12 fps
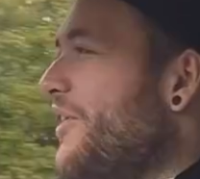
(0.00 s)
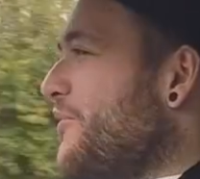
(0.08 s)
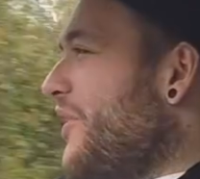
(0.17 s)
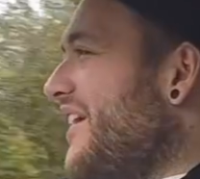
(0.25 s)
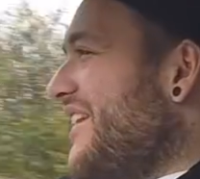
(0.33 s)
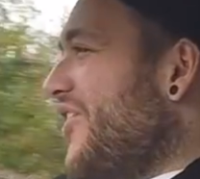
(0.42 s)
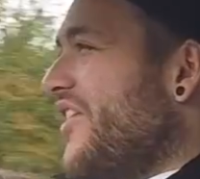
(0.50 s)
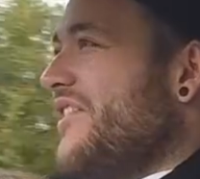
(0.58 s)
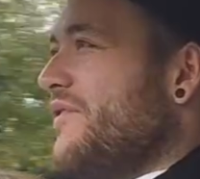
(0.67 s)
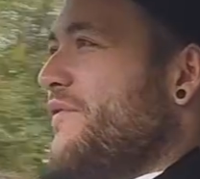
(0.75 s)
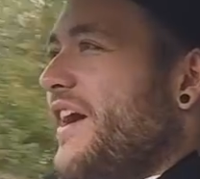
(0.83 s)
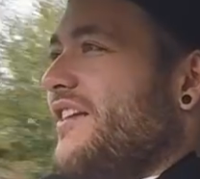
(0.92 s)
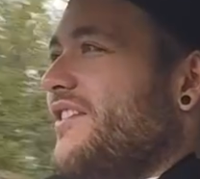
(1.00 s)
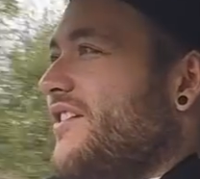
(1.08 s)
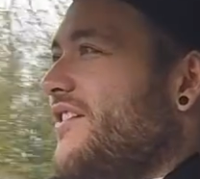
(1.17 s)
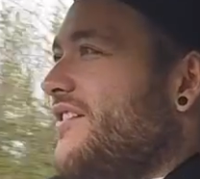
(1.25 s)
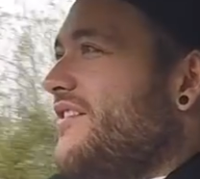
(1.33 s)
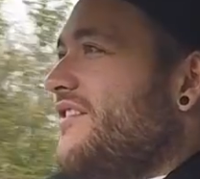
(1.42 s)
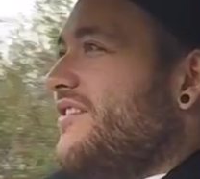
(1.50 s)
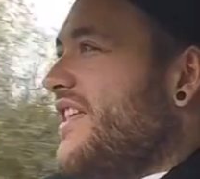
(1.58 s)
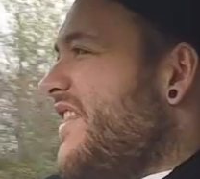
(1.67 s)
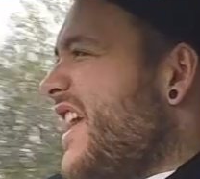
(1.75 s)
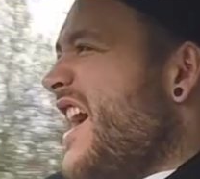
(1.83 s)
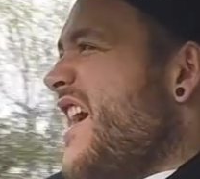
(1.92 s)
I quite like the fact that
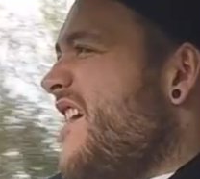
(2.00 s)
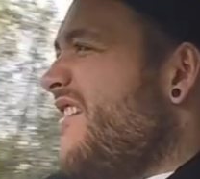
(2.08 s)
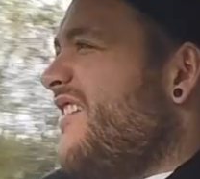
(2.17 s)
they're there.